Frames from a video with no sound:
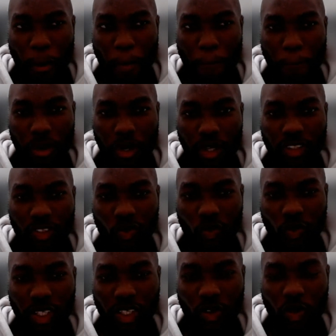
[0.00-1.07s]
But
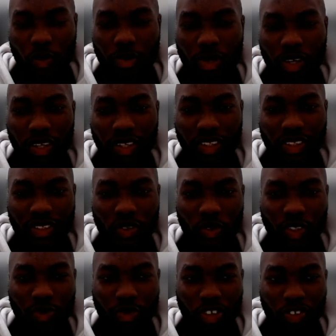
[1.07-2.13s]
we go beyond
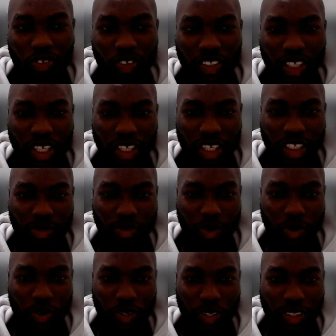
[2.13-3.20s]
those metrics and
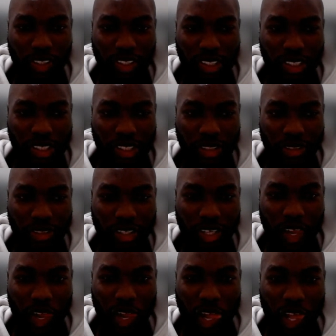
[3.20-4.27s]
explore the
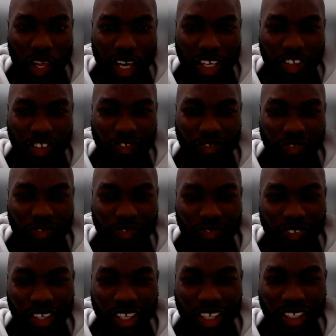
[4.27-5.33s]
kind of
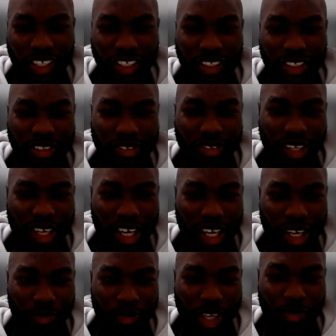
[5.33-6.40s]
hidden
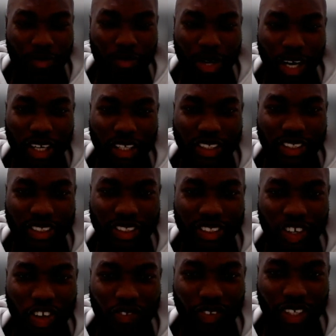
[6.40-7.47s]
impacts
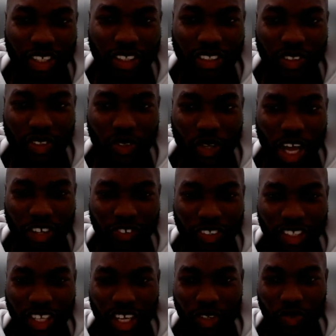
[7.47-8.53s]
of this
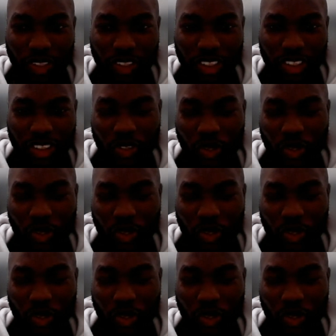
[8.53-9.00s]
across languages.